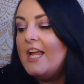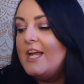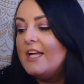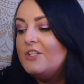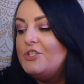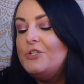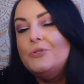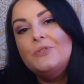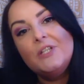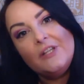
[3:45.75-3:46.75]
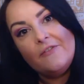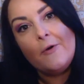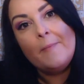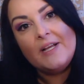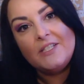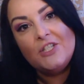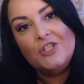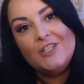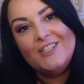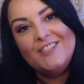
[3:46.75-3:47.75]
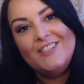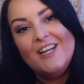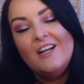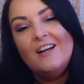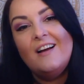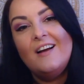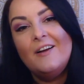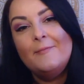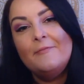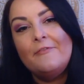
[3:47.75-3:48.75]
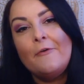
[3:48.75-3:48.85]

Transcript: and to deliver messages um,